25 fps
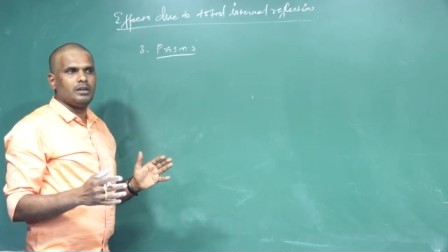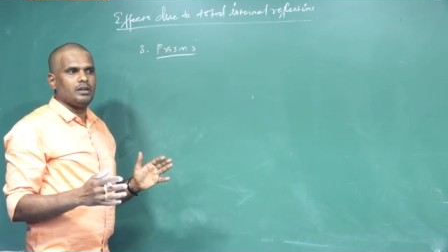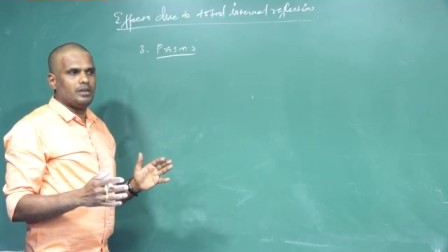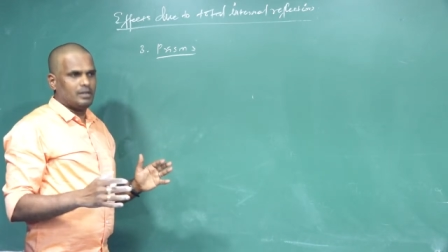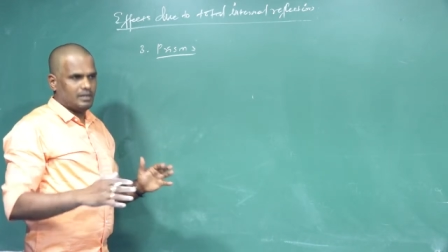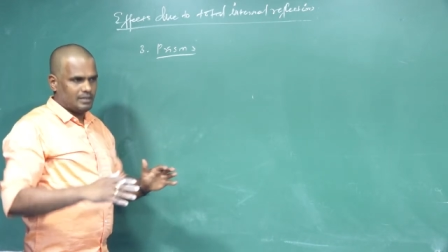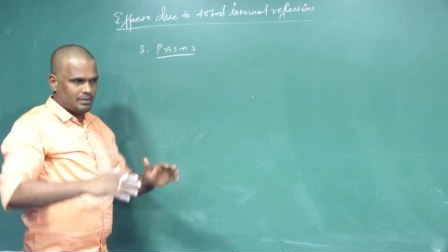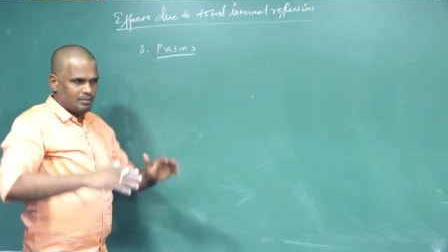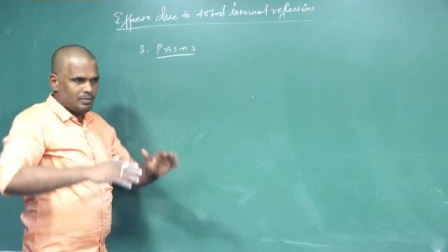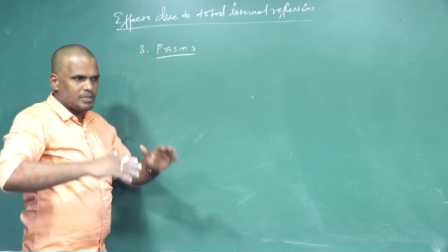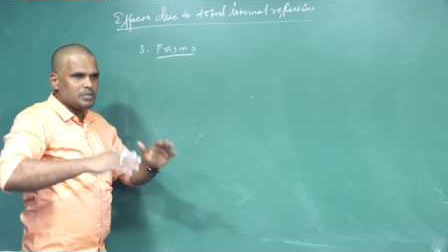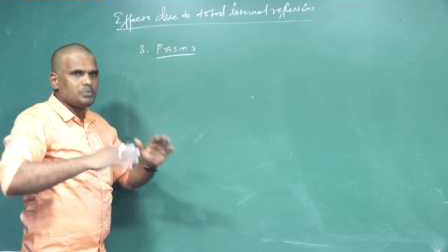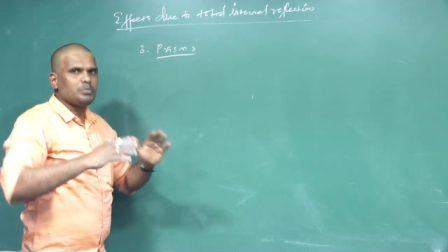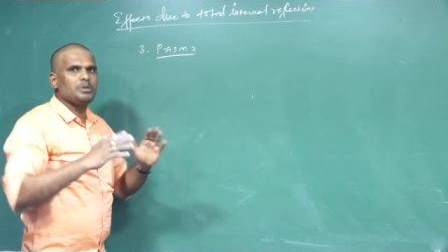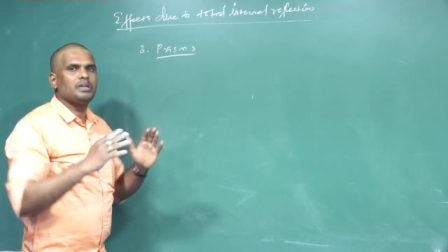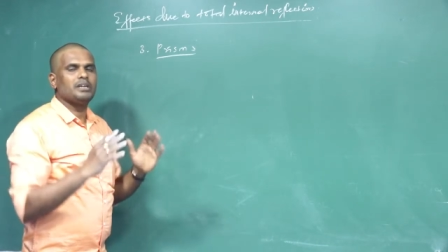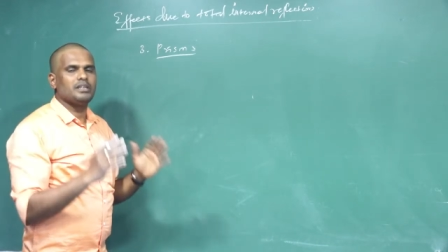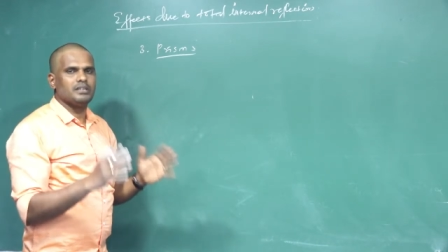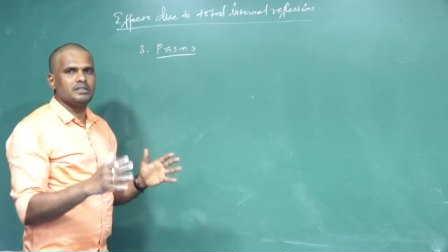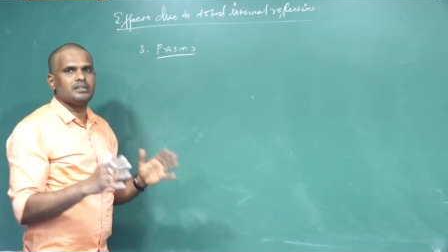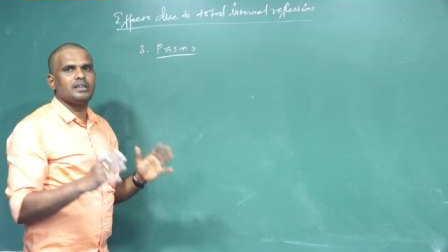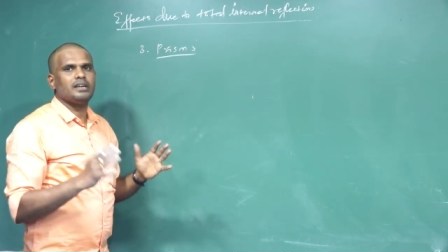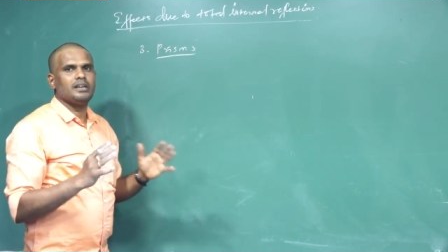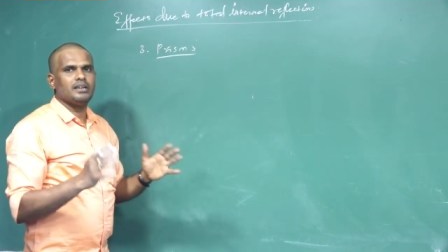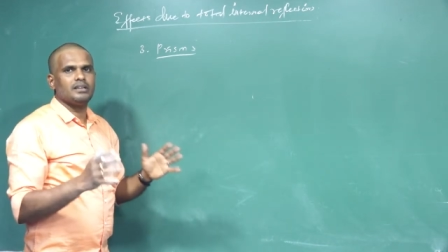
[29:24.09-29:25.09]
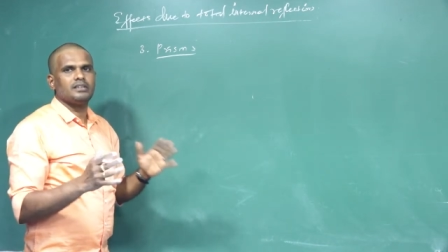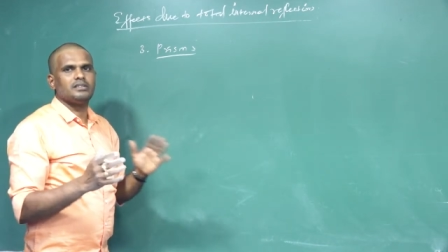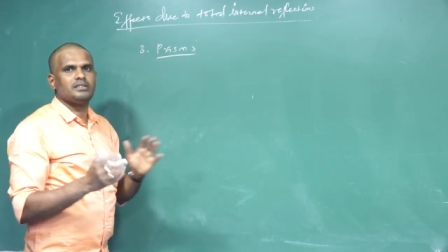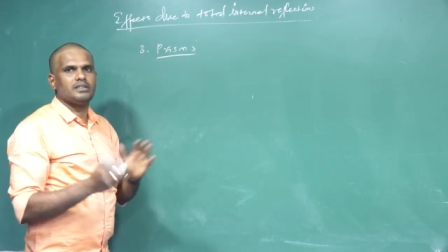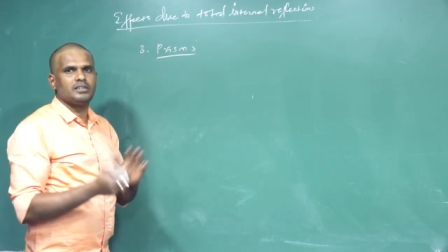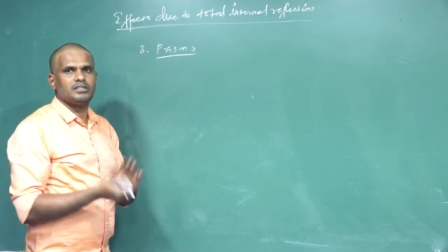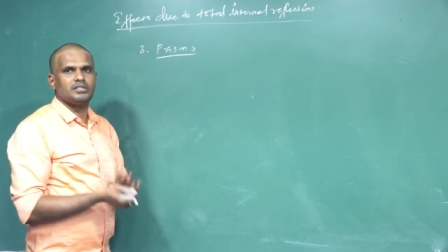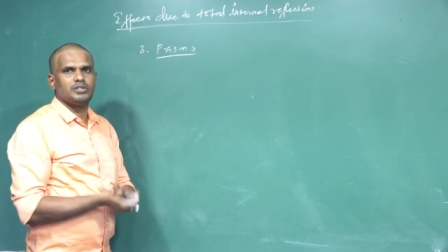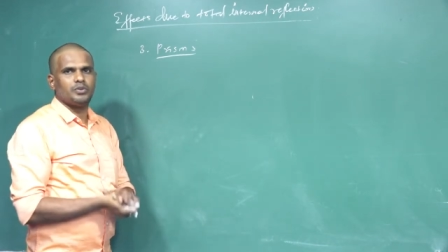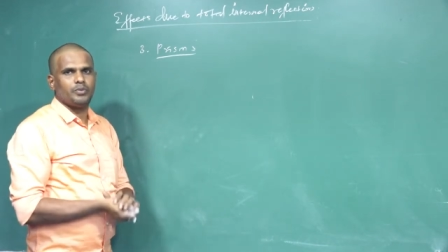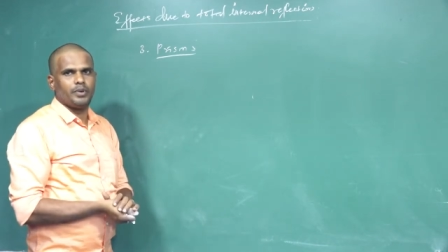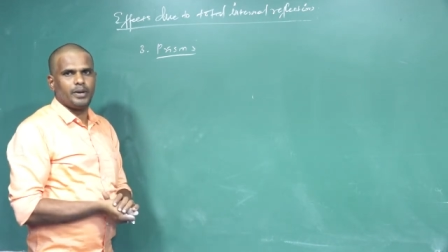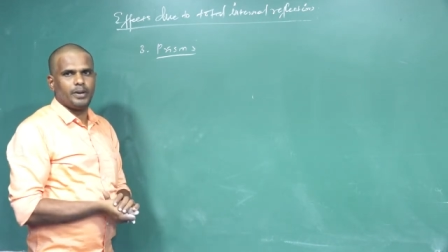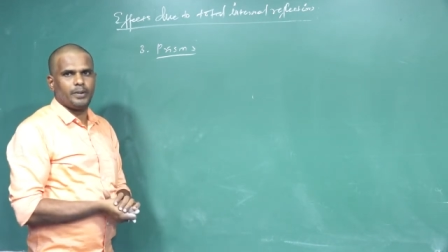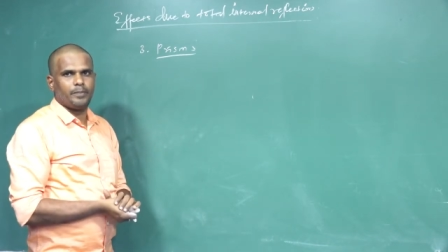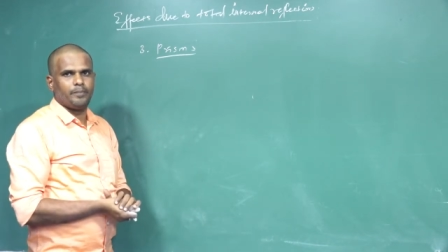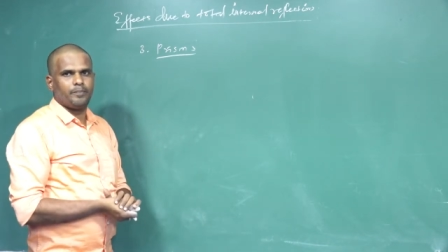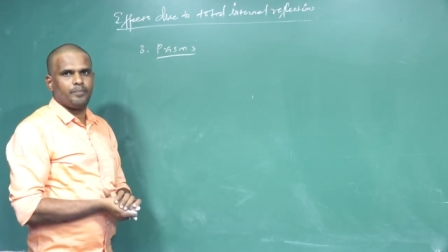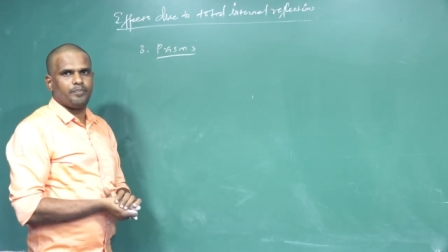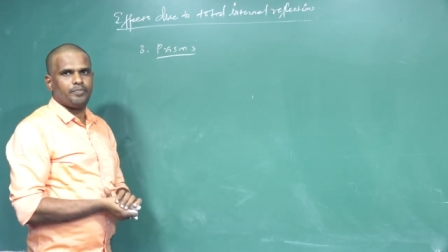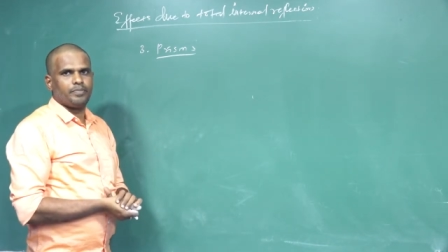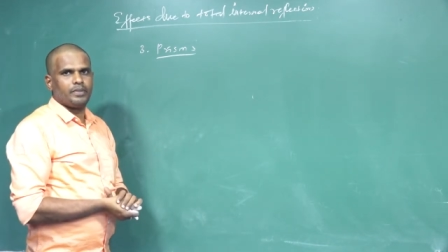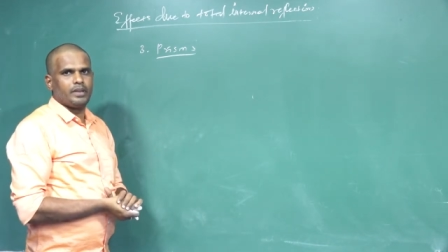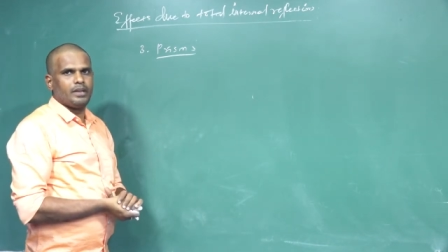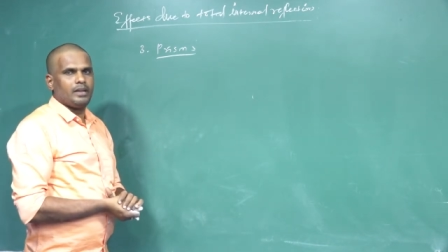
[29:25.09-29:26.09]
It must be designed in such a way.
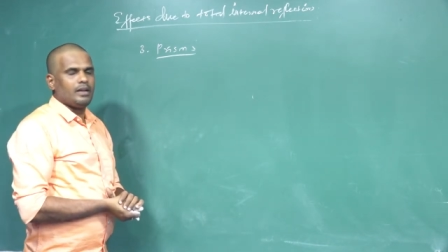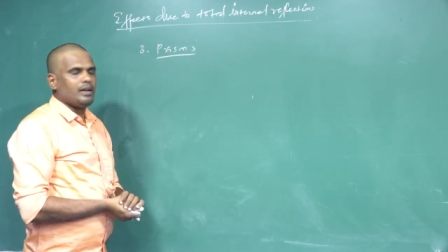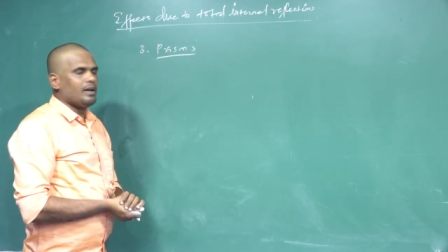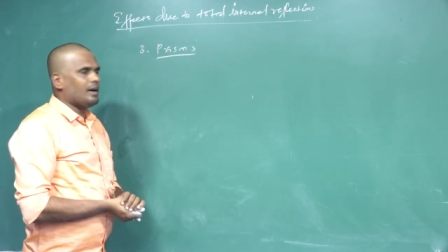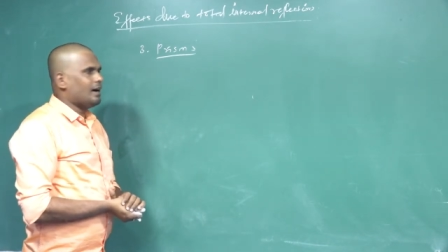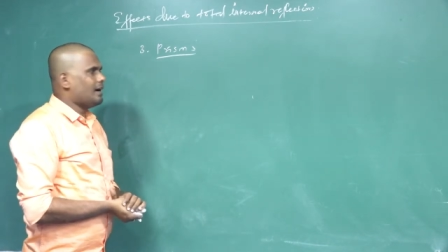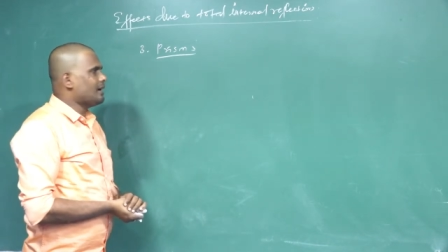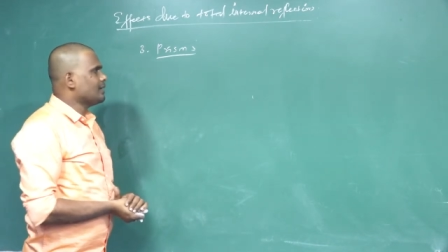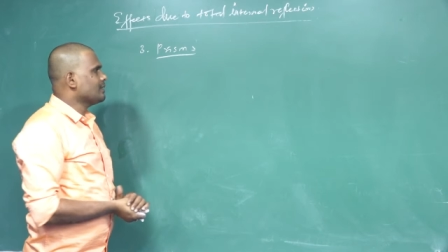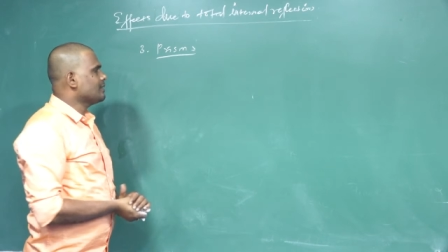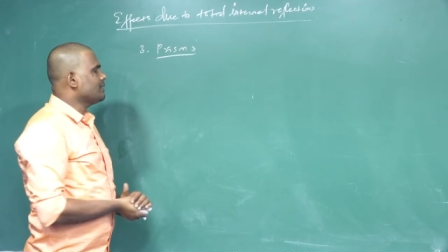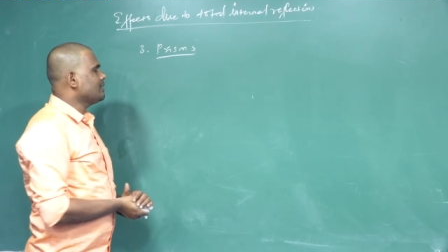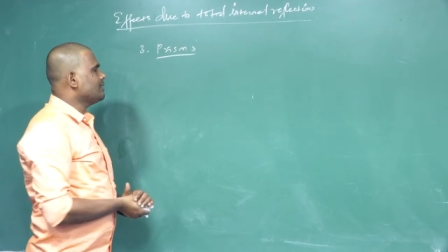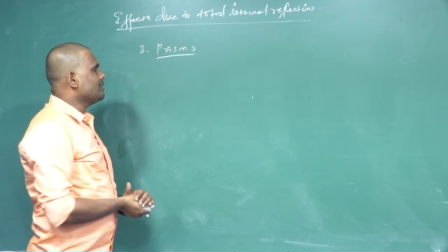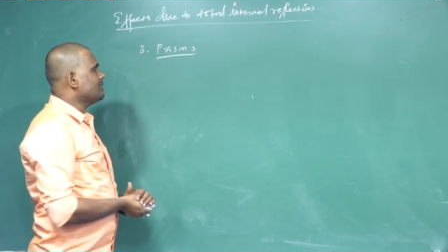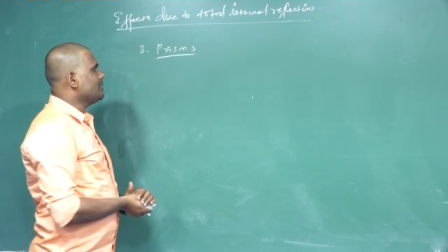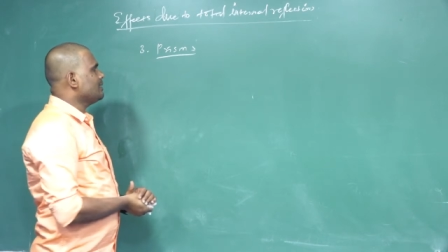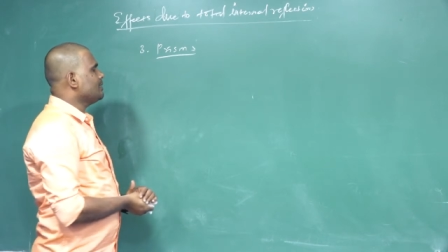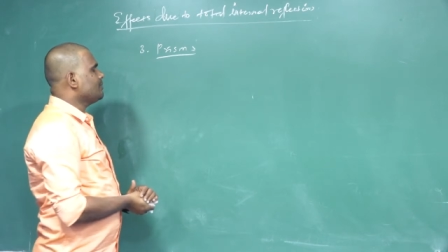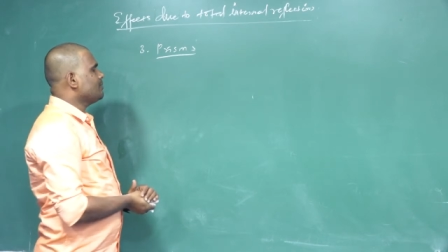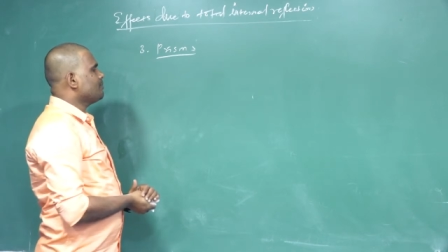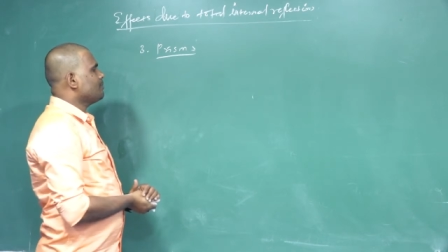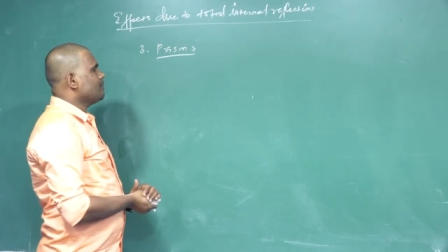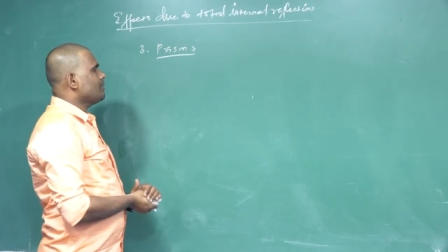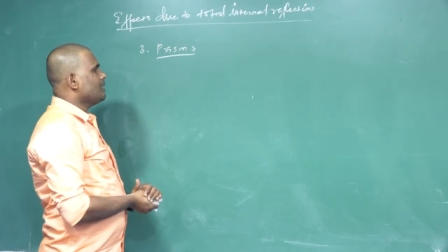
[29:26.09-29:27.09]
And the